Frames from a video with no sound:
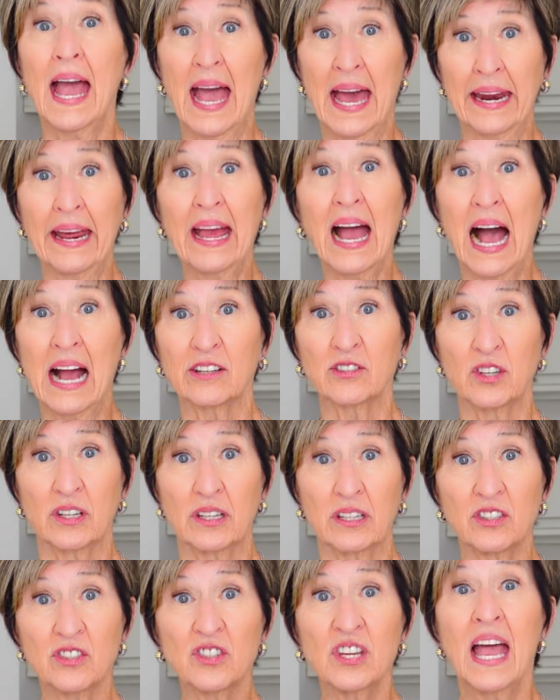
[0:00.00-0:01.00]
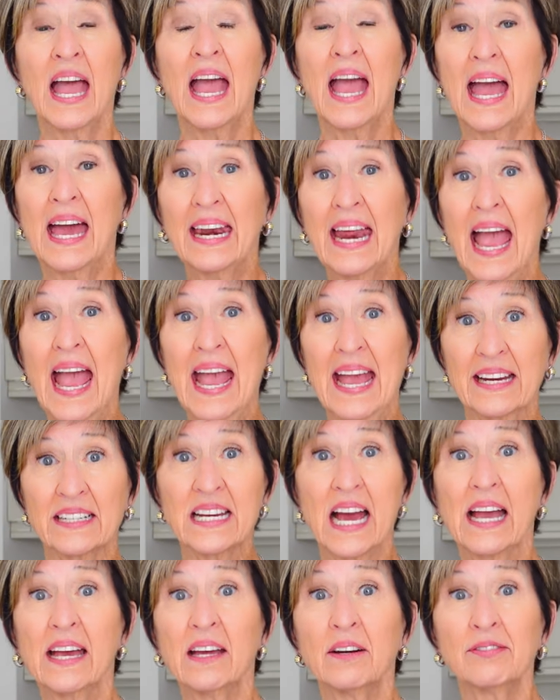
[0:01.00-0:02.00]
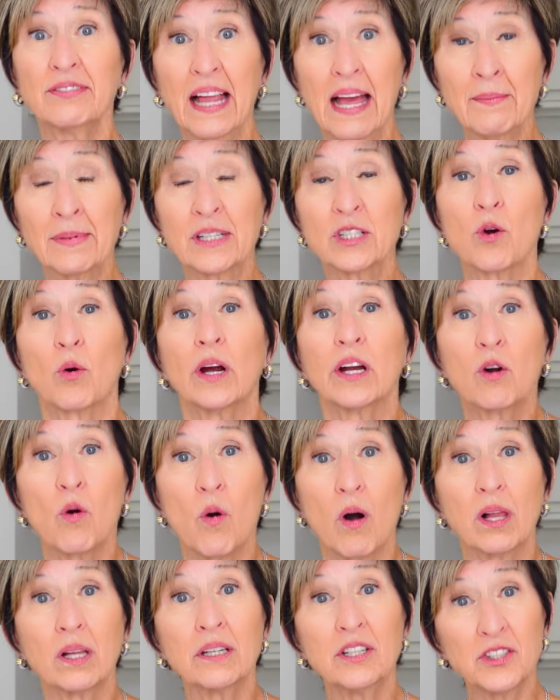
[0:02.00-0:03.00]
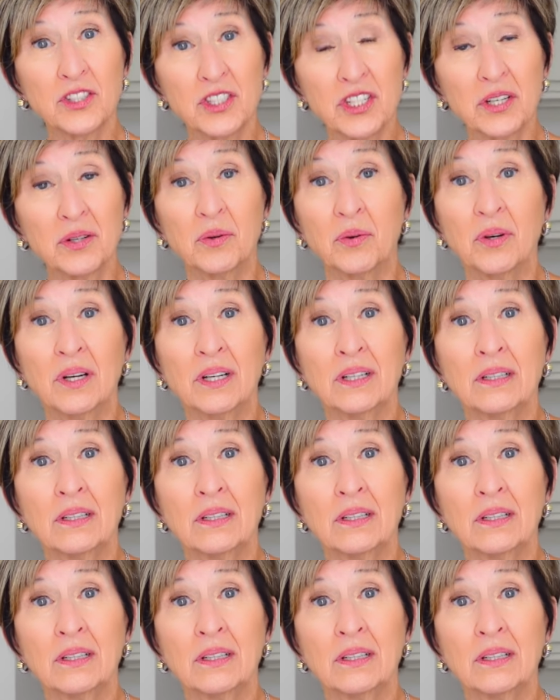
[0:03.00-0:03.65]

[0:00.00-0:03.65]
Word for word: antioxidants, and anti inflammatory qualities too.